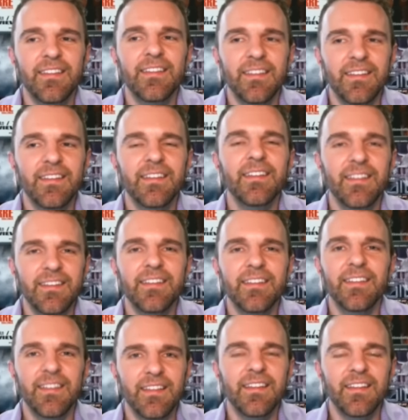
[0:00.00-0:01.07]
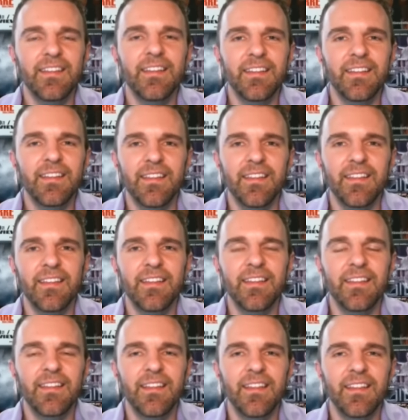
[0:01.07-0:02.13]

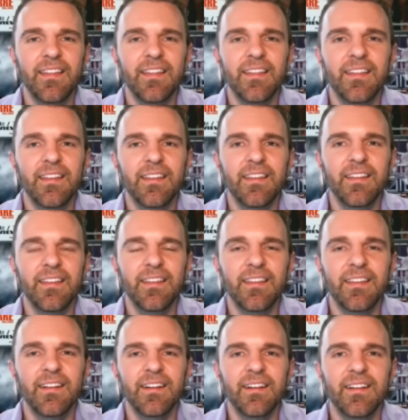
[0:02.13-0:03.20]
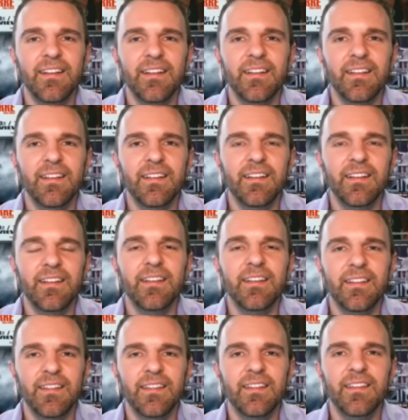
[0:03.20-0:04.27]

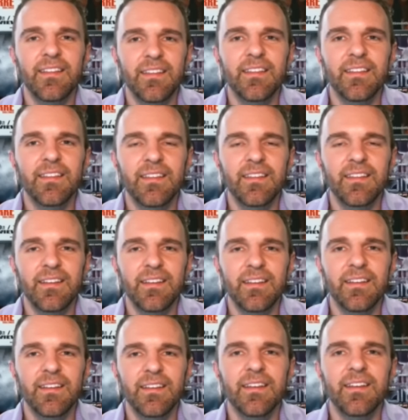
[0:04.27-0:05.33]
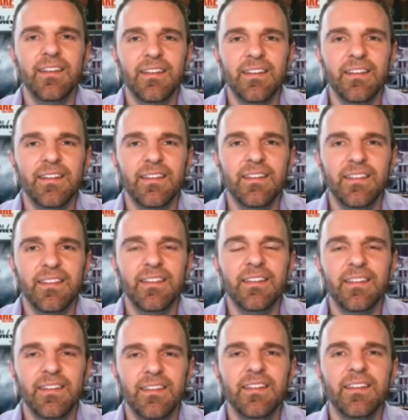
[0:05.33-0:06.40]

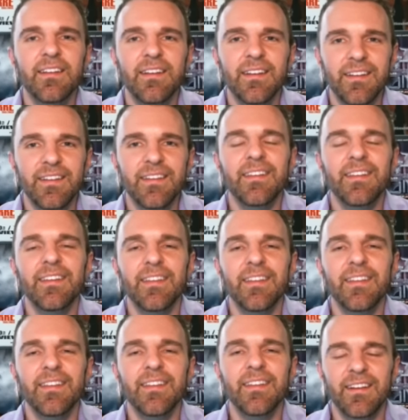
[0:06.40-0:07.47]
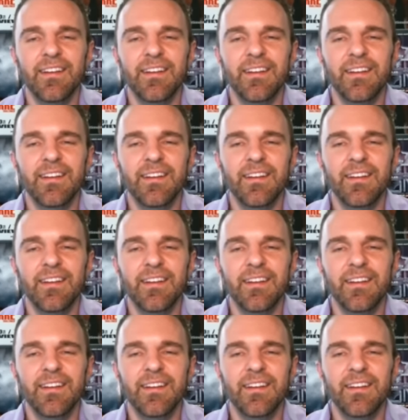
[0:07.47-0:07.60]
No words are spoken by the person on screen.